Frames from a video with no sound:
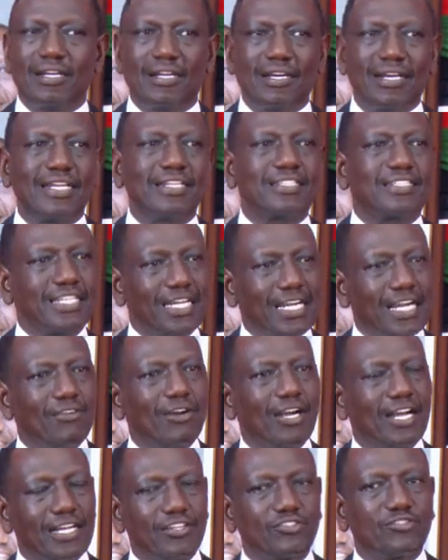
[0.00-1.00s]
and take our
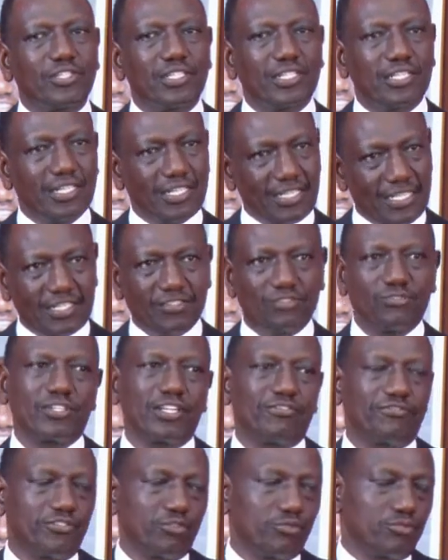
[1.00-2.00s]
country into the
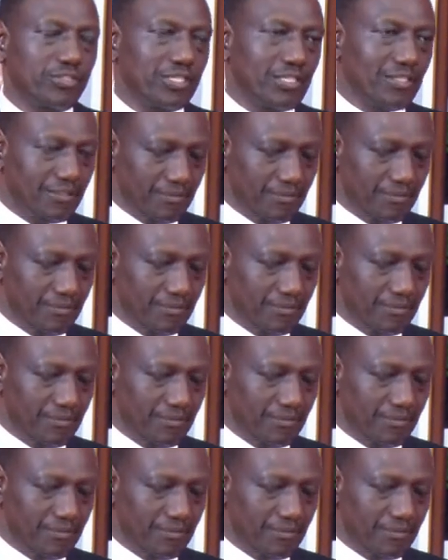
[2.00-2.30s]
future.